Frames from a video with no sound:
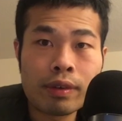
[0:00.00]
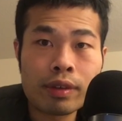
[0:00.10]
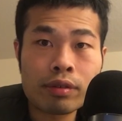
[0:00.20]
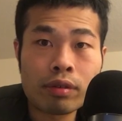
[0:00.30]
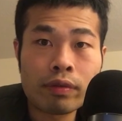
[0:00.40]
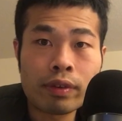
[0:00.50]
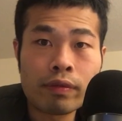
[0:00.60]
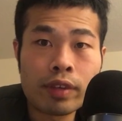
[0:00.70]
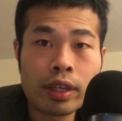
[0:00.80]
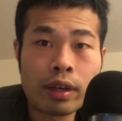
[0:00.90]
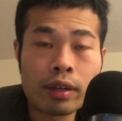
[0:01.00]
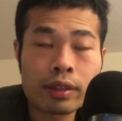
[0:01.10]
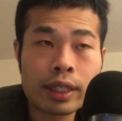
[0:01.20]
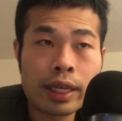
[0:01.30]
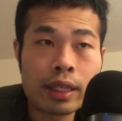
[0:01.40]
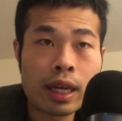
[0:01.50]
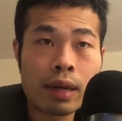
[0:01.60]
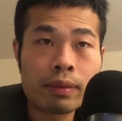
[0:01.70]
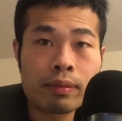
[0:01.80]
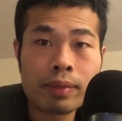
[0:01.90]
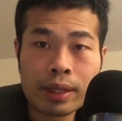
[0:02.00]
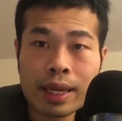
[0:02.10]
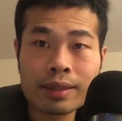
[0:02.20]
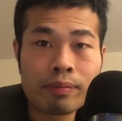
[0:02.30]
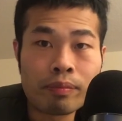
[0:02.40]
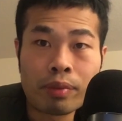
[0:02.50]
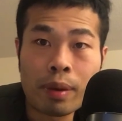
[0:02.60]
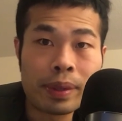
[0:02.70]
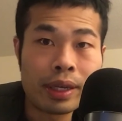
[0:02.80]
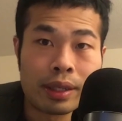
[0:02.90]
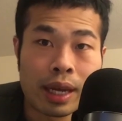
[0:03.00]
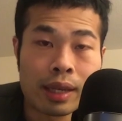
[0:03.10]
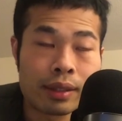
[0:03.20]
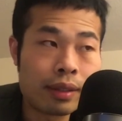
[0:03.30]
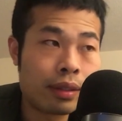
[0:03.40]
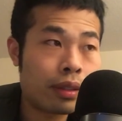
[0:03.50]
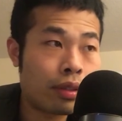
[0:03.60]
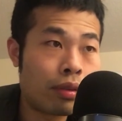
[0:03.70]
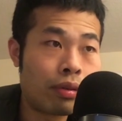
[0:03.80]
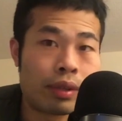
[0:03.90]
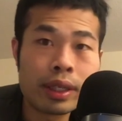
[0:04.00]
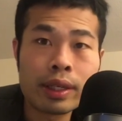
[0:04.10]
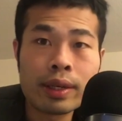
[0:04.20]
sort of a VR set up, but that's probably another story.